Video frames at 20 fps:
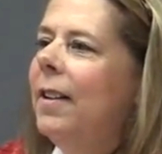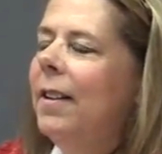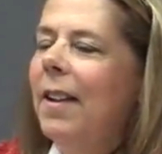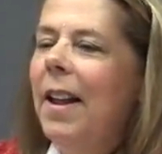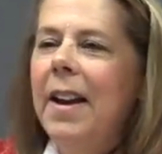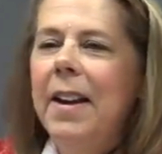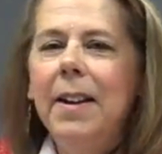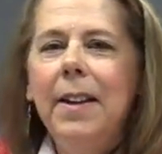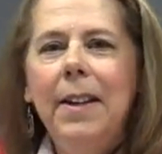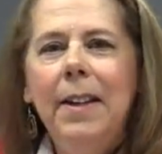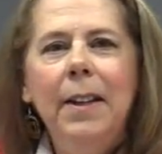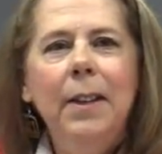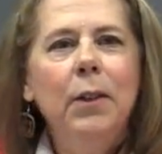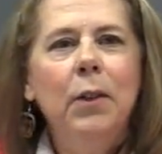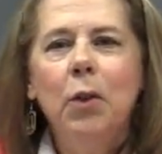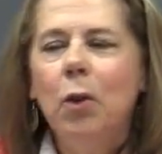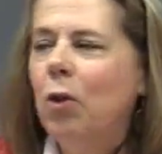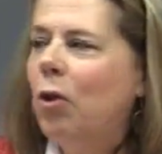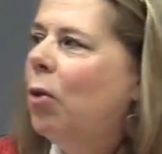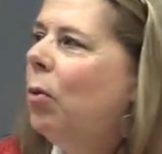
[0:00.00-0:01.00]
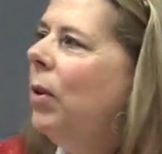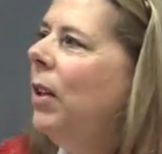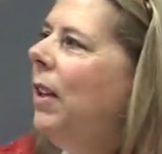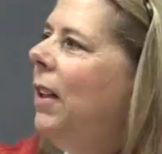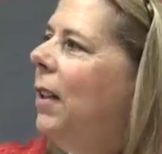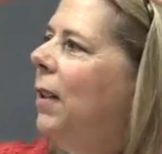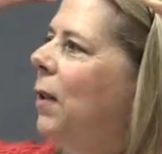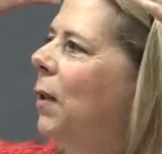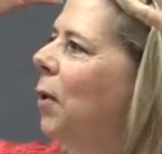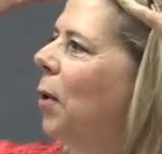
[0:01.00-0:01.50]
like kings or
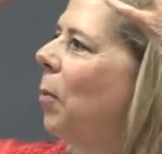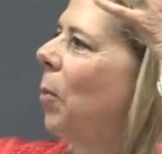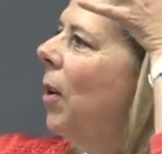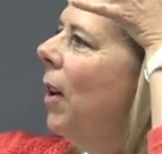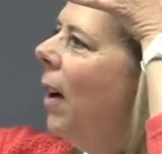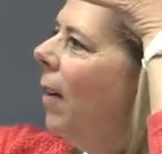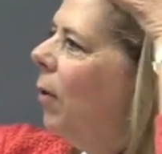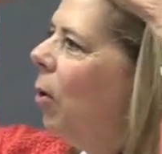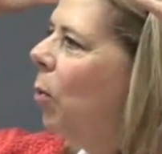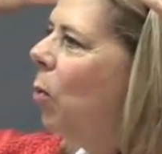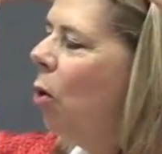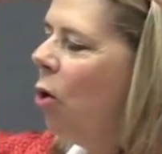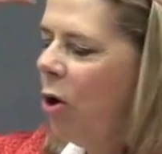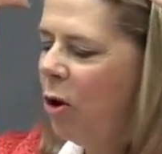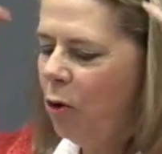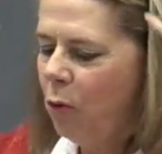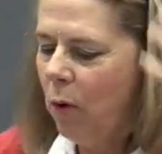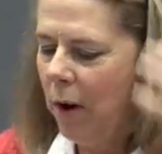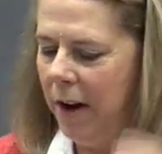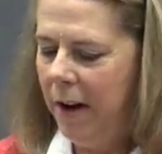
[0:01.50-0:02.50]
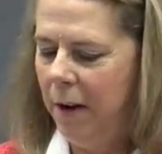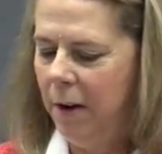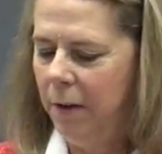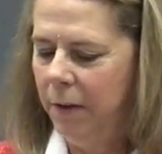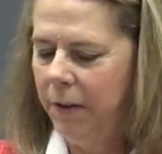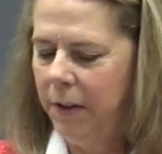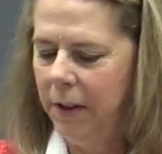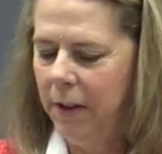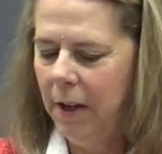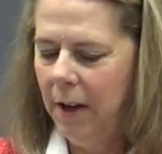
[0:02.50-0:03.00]
queens or whatever, wore
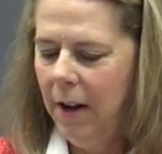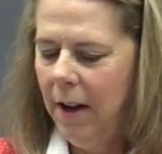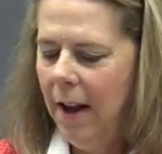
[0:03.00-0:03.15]
crowns,